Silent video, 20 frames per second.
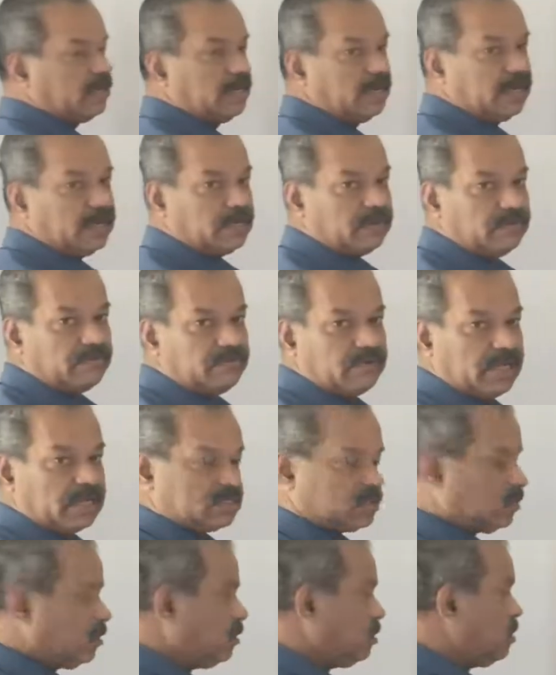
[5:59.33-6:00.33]
negative.
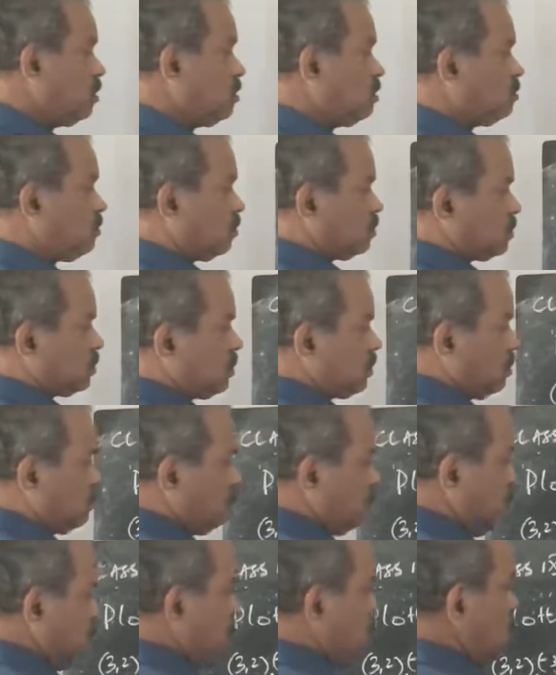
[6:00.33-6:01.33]
X coordinate
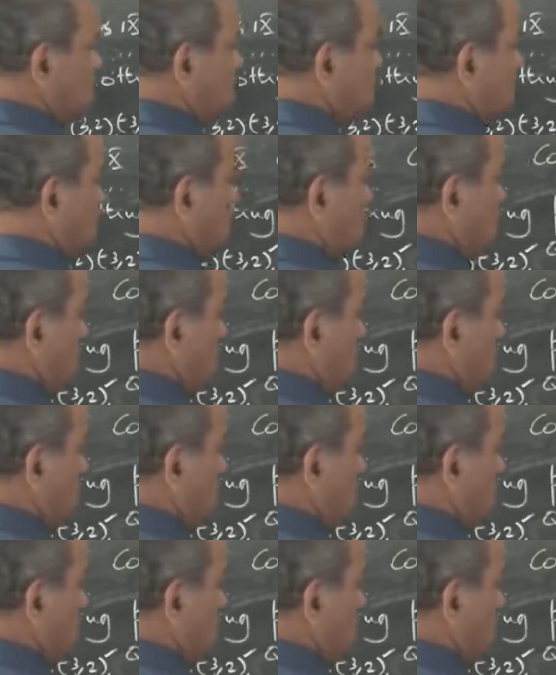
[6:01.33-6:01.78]
positive and